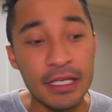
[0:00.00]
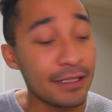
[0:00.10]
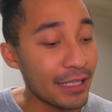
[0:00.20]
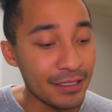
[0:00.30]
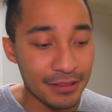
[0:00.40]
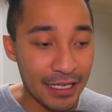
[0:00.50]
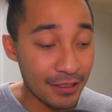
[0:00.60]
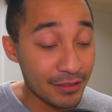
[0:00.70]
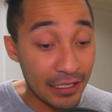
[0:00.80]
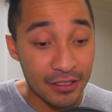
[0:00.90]
And like
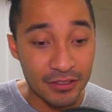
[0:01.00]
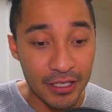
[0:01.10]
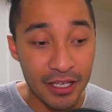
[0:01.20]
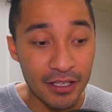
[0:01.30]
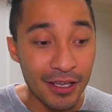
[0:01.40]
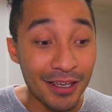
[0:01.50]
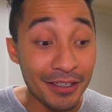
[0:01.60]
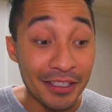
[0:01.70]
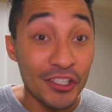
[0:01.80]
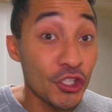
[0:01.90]
Dana said,
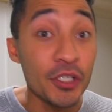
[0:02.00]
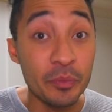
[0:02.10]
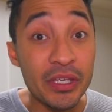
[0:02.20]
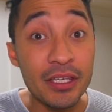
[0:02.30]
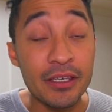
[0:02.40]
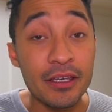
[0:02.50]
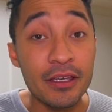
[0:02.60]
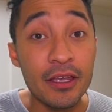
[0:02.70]
he could be